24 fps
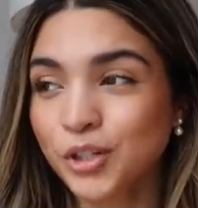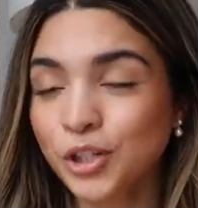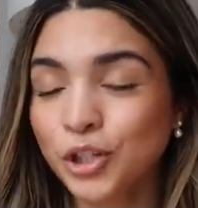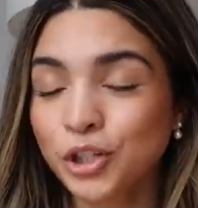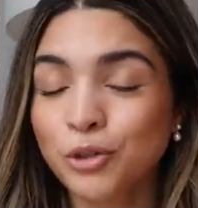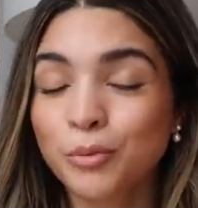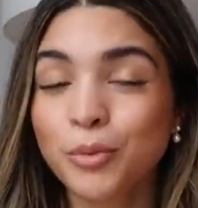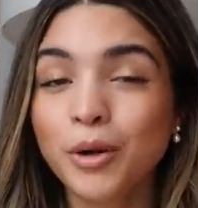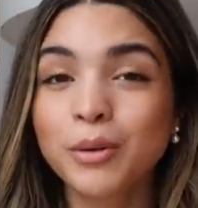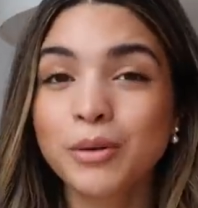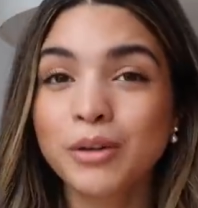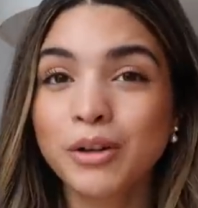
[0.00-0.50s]

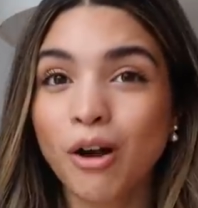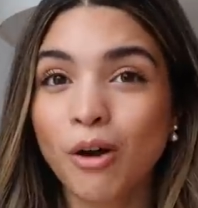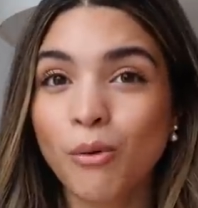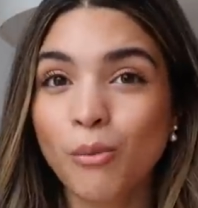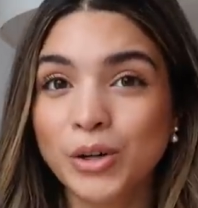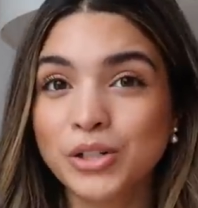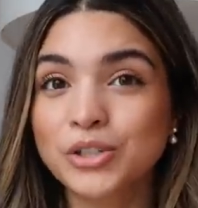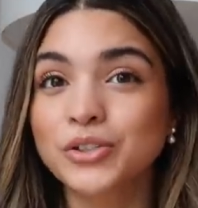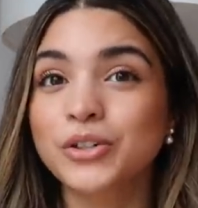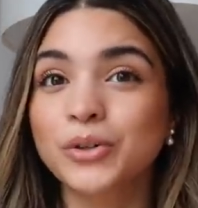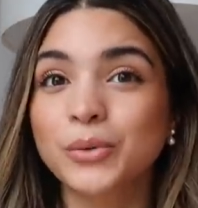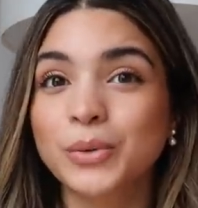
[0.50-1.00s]
you're probably all
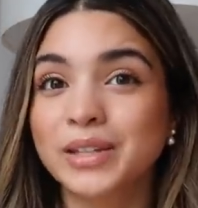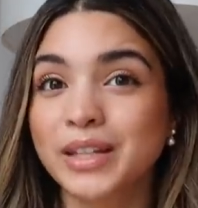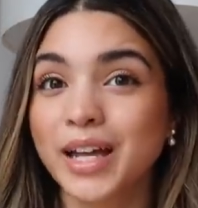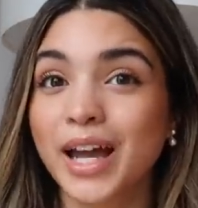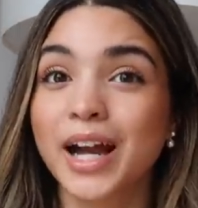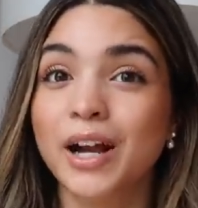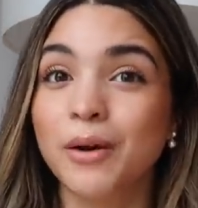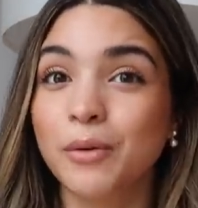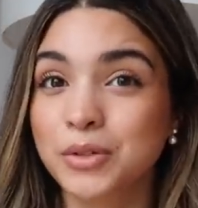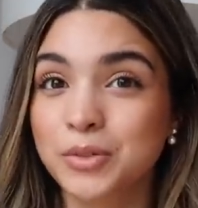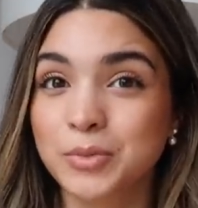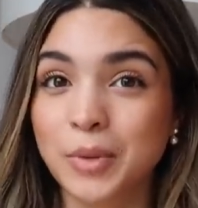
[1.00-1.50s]
wondering what the
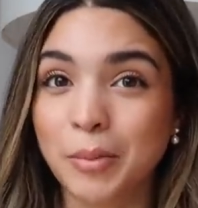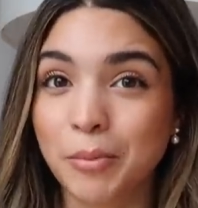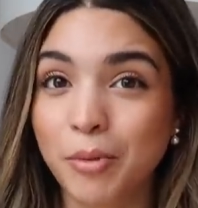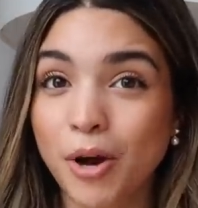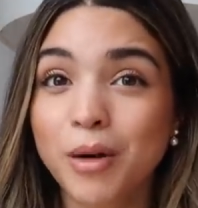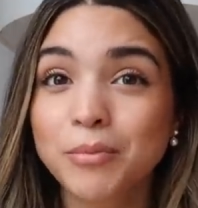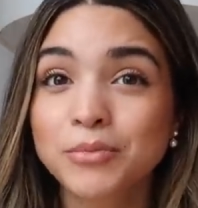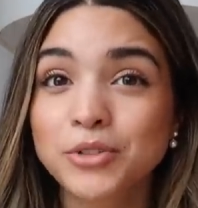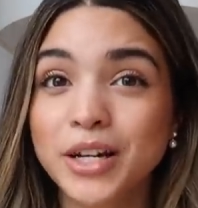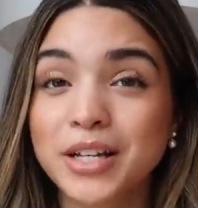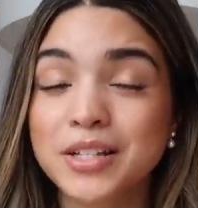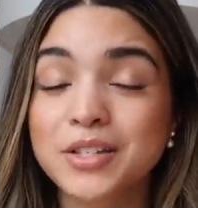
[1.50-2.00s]
heck was my
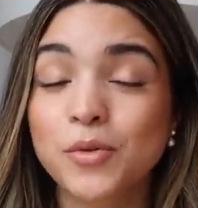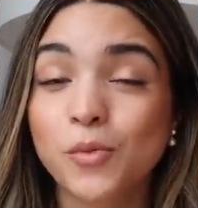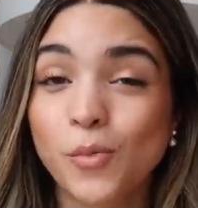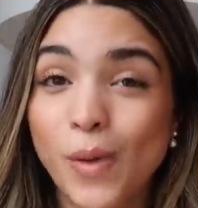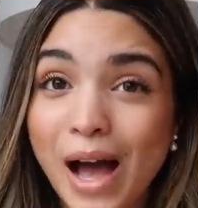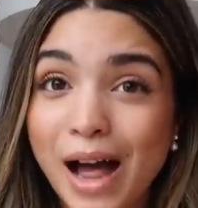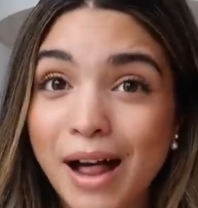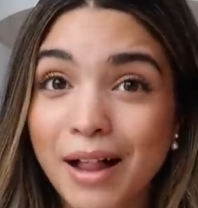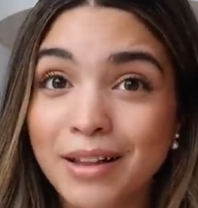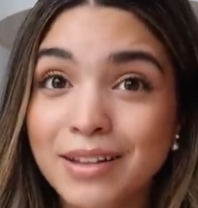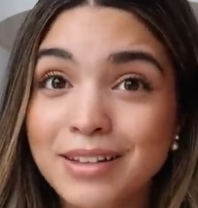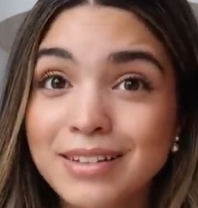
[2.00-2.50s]
prom dress.
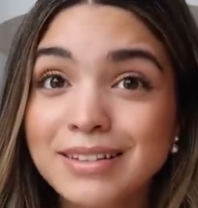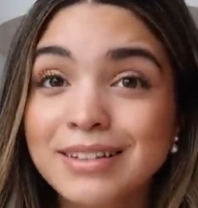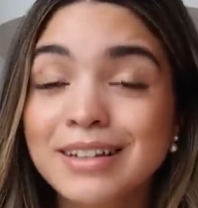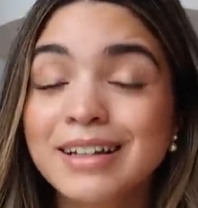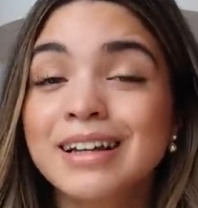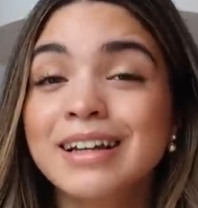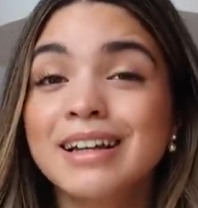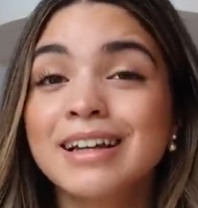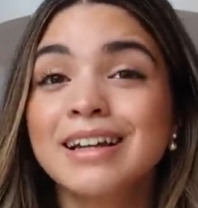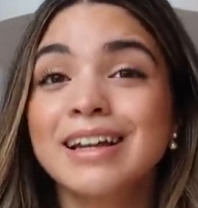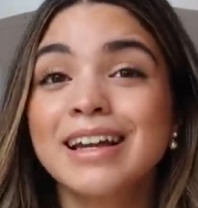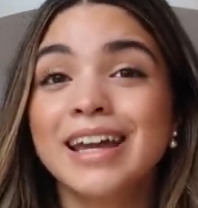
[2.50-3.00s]
Well,
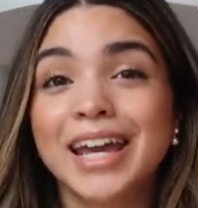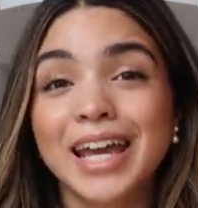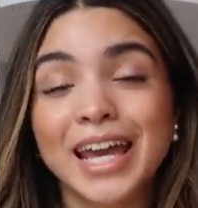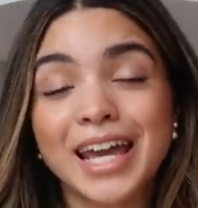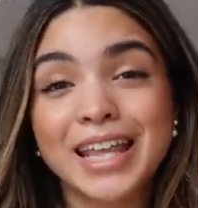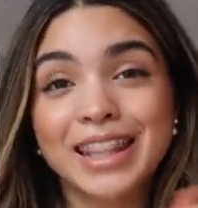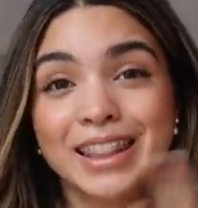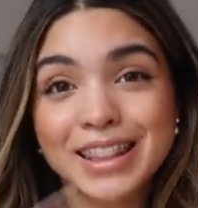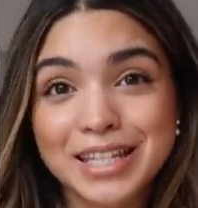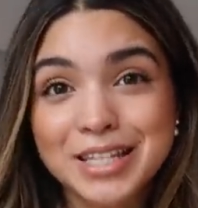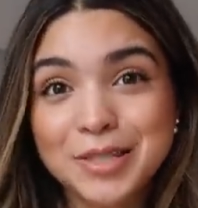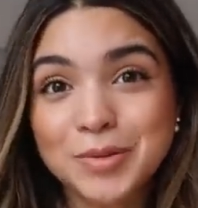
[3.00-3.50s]

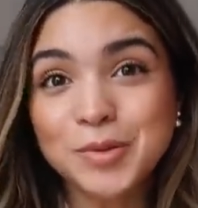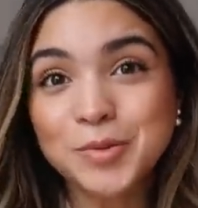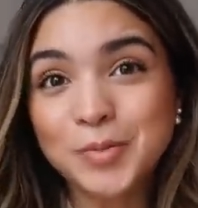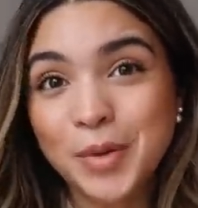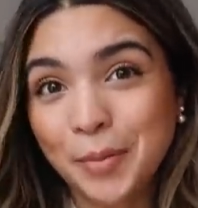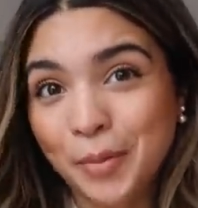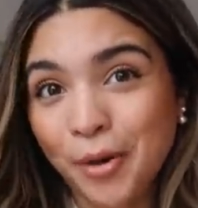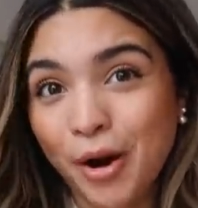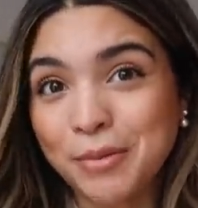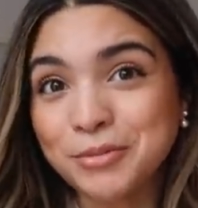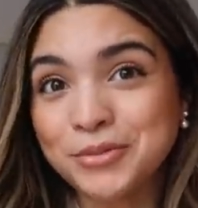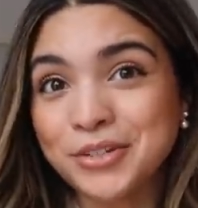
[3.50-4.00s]
this was my
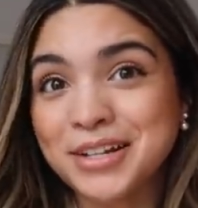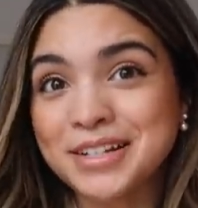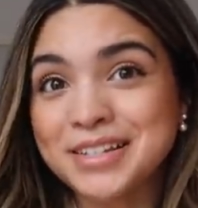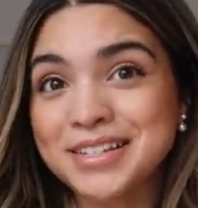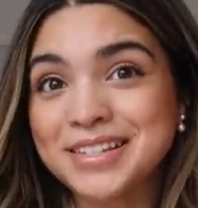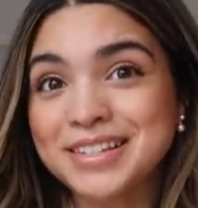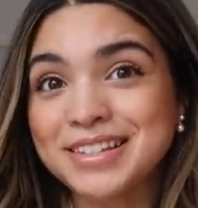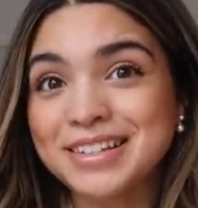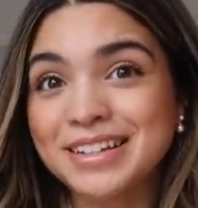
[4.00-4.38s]
prom dress.